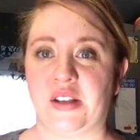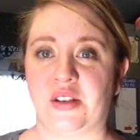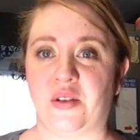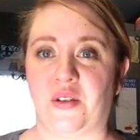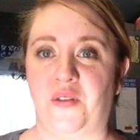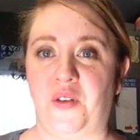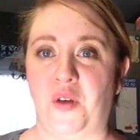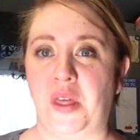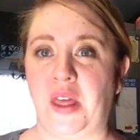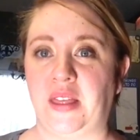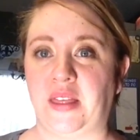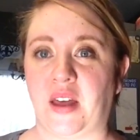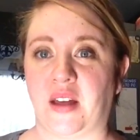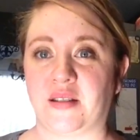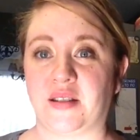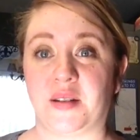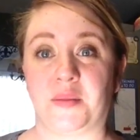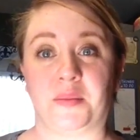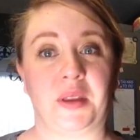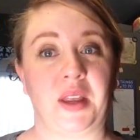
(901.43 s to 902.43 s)
So if you think
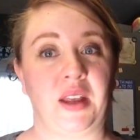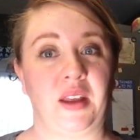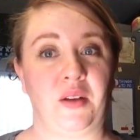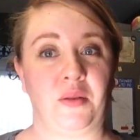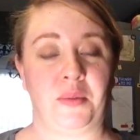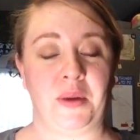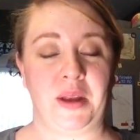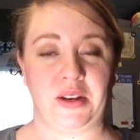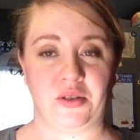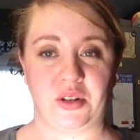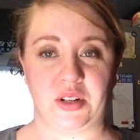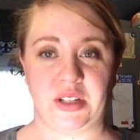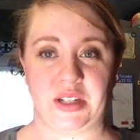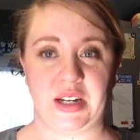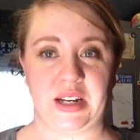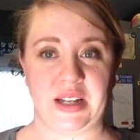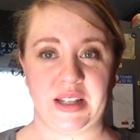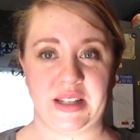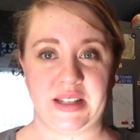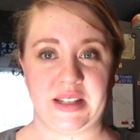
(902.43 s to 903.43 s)
that's something you'd be
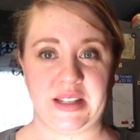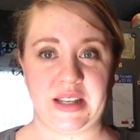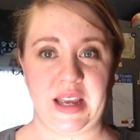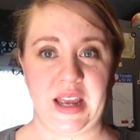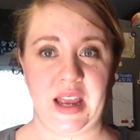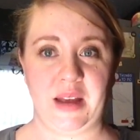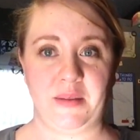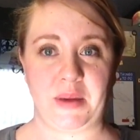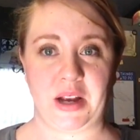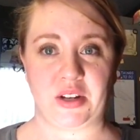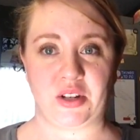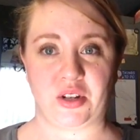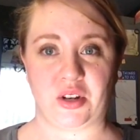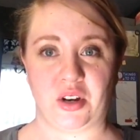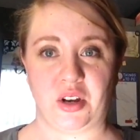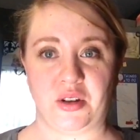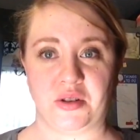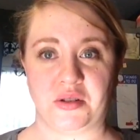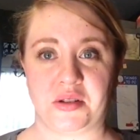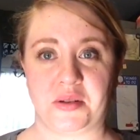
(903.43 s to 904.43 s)
interested in seeing, make
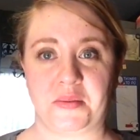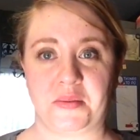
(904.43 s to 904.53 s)
sure you